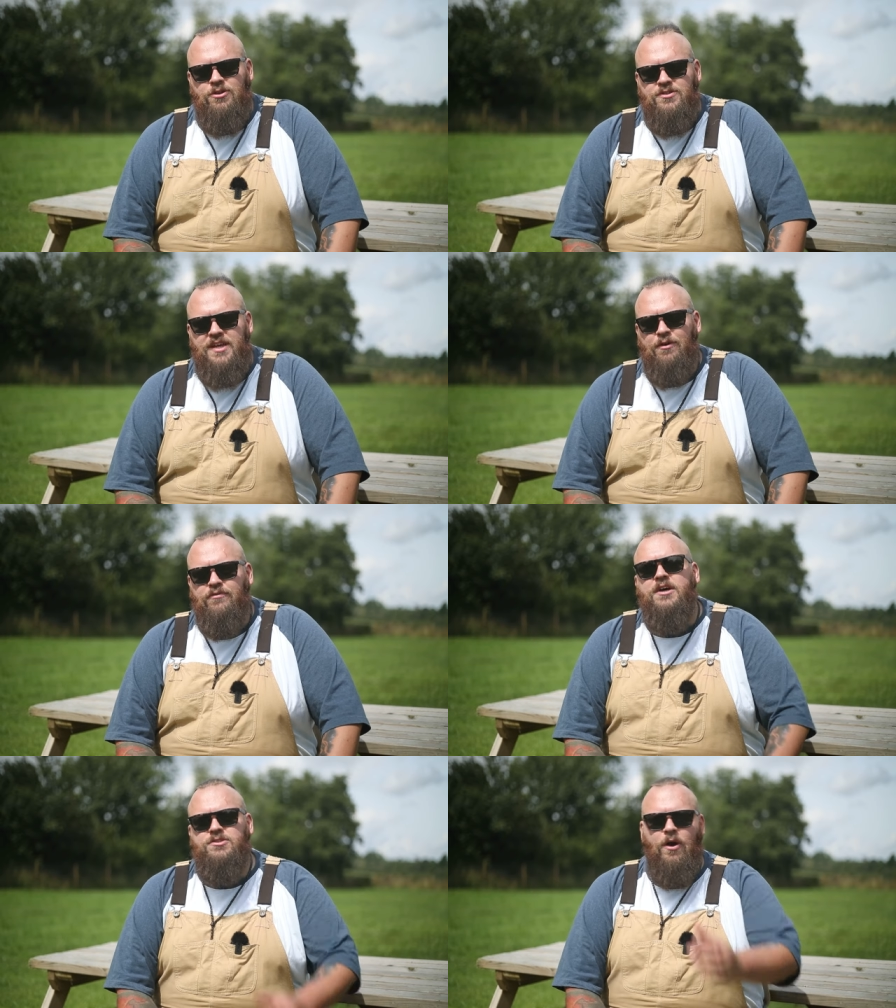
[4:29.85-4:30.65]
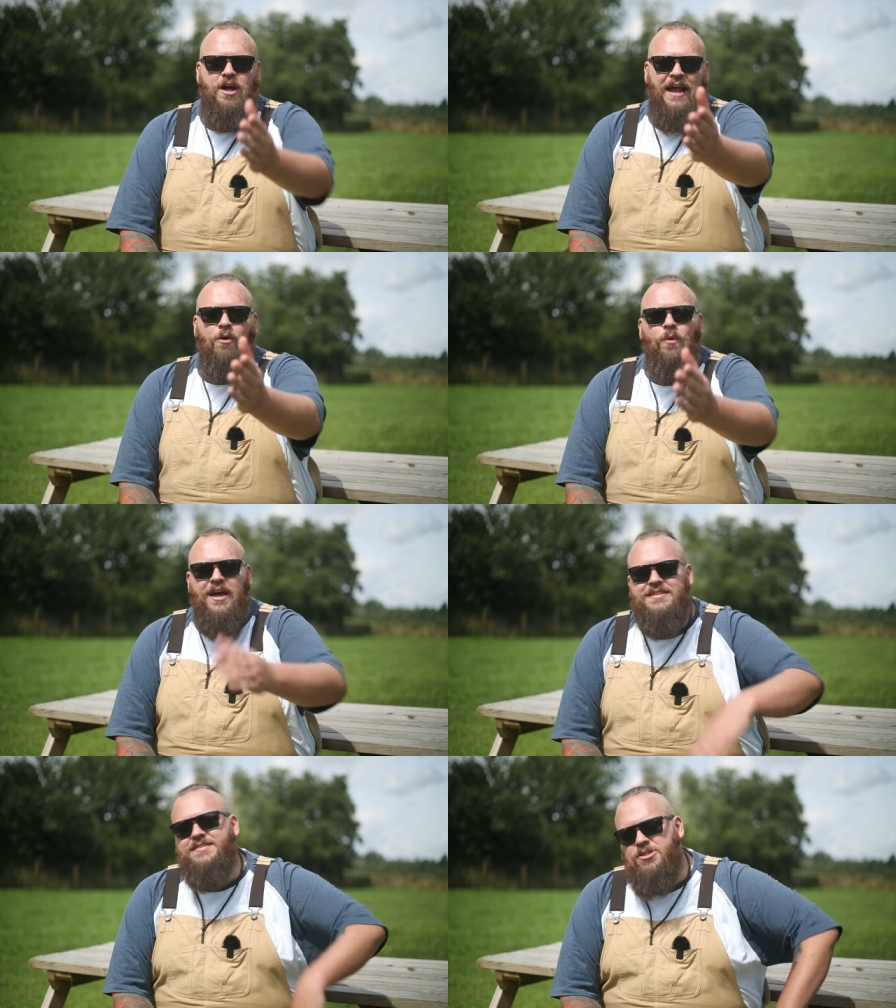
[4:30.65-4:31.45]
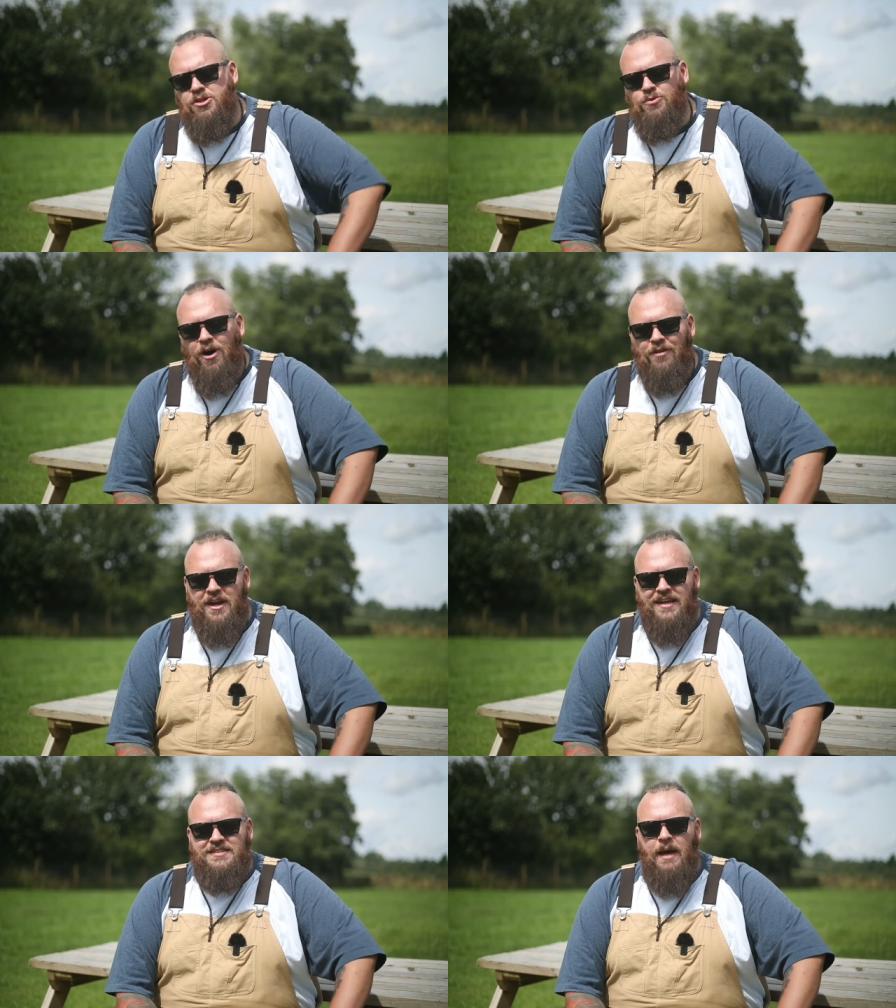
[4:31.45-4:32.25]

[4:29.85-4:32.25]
yourself. So I cannot wait to see you on the next